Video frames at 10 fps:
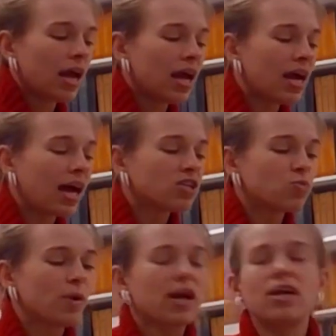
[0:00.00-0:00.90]
It
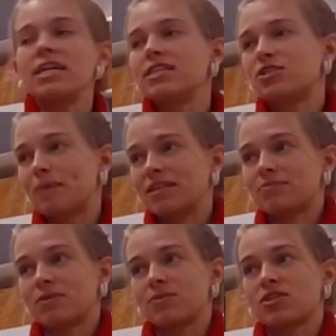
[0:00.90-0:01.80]
has where each
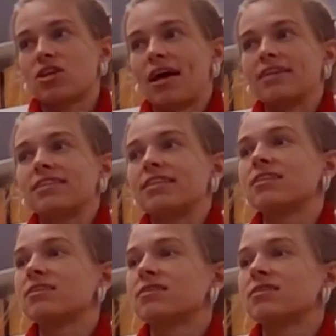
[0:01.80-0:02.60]
specimen was collected.